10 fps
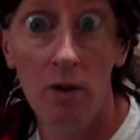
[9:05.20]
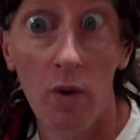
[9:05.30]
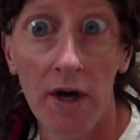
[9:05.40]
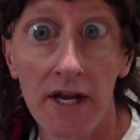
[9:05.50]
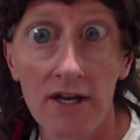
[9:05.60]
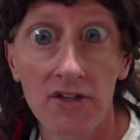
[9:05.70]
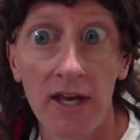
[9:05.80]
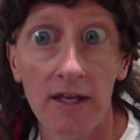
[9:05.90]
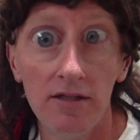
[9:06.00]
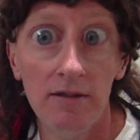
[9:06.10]
what is it?
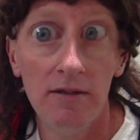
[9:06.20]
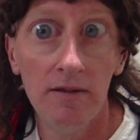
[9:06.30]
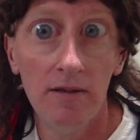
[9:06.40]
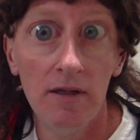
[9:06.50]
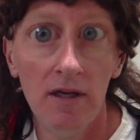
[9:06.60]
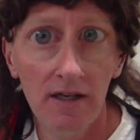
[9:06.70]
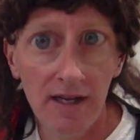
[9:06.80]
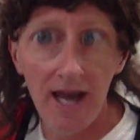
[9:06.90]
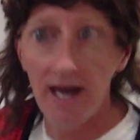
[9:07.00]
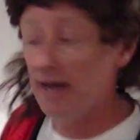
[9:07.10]

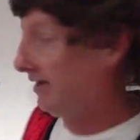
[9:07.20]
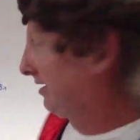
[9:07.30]
Yeah,